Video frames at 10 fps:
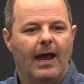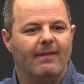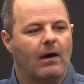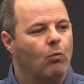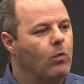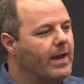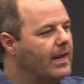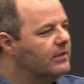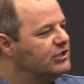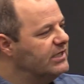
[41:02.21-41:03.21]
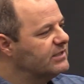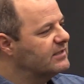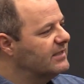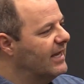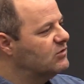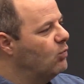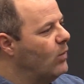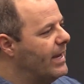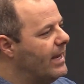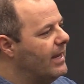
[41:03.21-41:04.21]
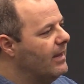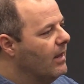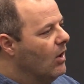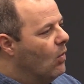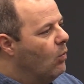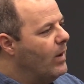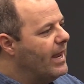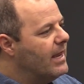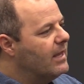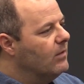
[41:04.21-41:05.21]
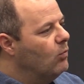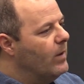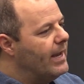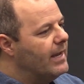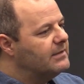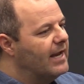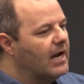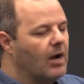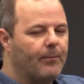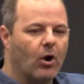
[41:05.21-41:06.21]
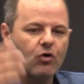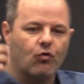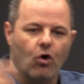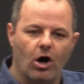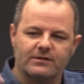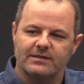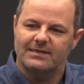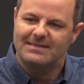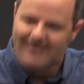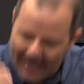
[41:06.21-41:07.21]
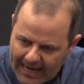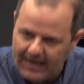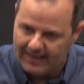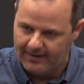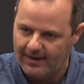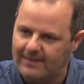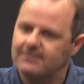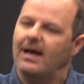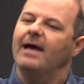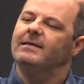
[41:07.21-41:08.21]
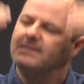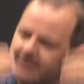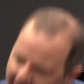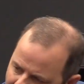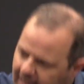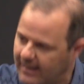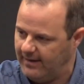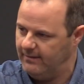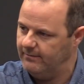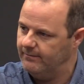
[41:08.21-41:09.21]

And that Jesus says we take up our cross daily and die daily.